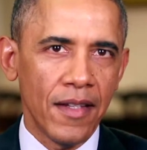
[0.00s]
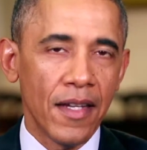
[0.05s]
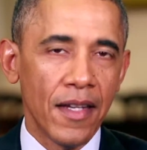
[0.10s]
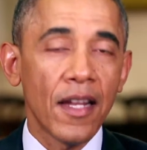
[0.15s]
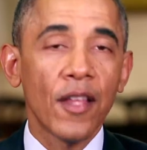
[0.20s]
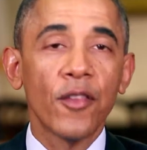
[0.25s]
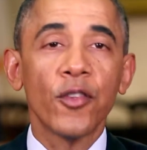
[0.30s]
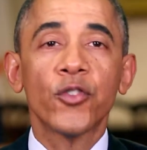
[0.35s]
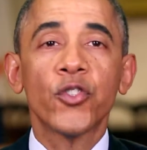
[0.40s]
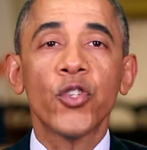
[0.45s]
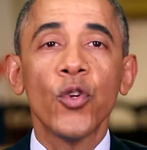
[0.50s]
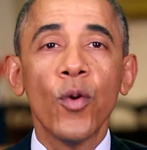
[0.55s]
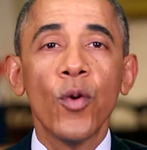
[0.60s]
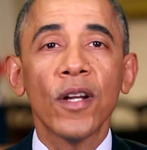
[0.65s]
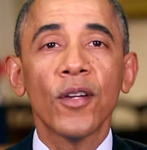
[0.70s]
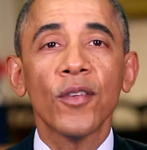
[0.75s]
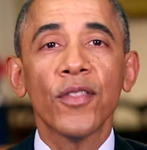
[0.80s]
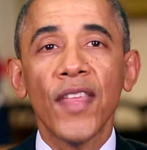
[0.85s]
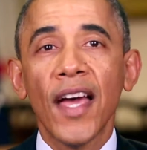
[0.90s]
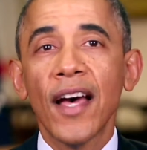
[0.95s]
Another
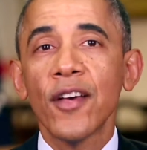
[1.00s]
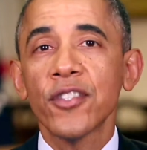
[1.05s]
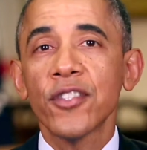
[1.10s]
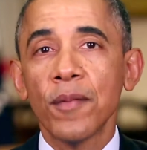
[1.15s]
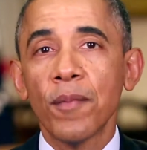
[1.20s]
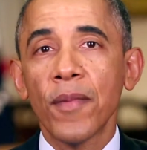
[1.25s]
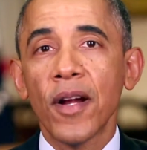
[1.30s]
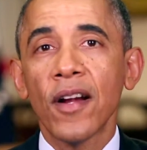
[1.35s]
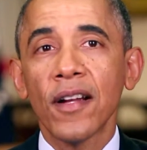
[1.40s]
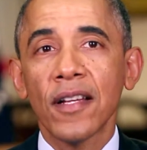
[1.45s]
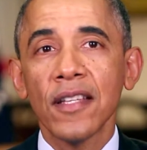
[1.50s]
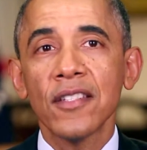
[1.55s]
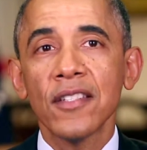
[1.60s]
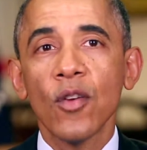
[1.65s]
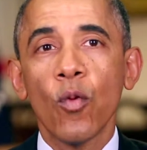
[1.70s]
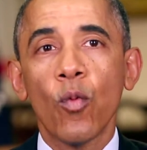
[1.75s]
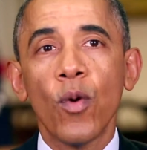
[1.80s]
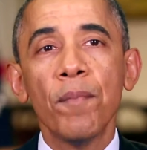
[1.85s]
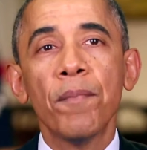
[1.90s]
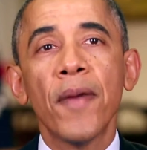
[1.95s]
200,000
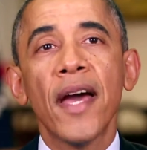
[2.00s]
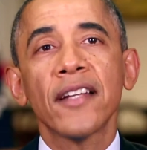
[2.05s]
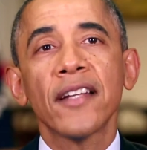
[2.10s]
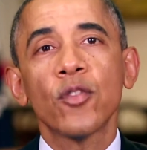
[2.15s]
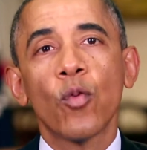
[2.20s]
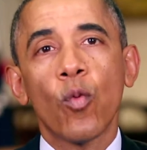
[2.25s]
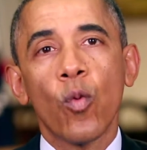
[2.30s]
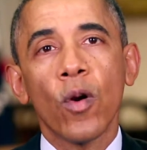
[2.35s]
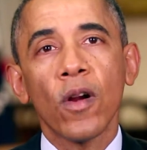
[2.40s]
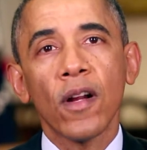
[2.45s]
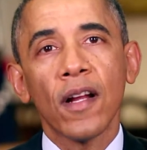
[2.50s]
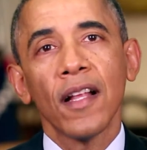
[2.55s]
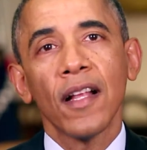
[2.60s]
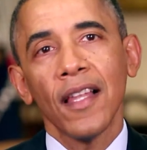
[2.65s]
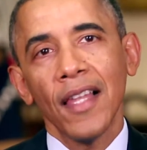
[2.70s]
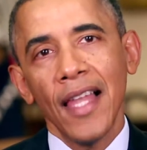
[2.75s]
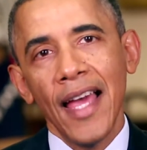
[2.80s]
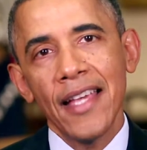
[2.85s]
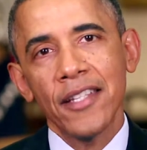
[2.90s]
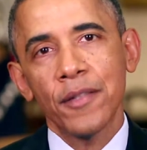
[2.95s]
Americans went back to work
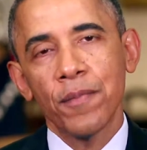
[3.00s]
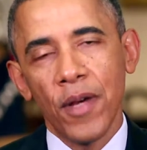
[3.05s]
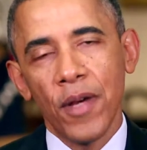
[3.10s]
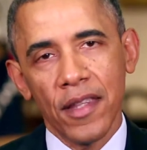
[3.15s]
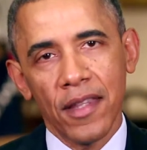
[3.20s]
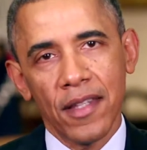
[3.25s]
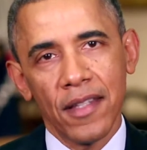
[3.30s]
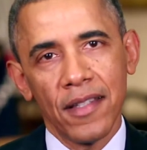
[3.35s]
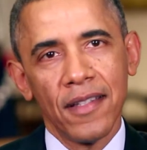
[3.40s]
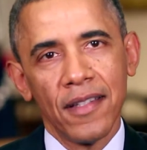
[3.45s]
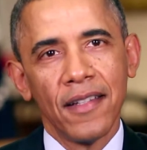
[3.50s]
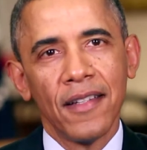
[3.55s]
last month.